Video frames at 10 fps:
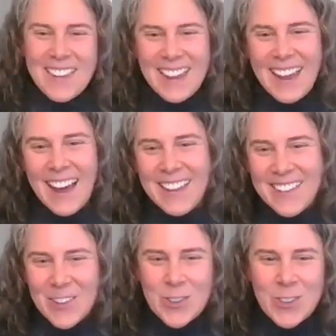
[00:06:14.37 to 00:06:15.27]
The
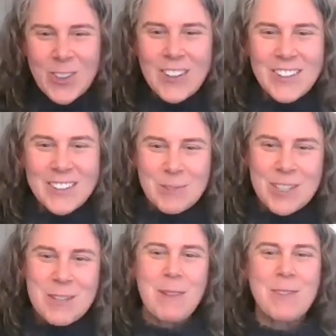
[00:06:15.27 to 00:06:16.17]
other cool
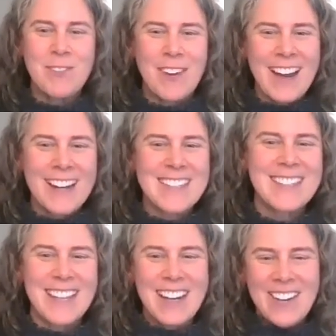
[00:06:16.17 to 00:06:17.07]
marine mammal fact
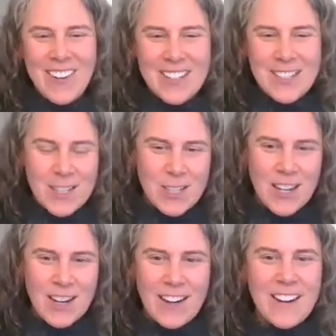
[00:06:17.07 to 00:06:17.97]
that I wanted to
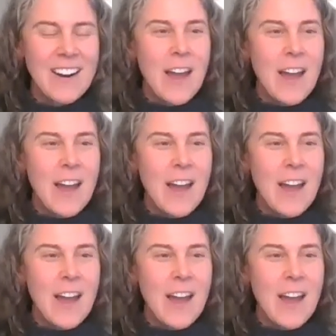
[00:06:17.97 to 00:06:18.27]
share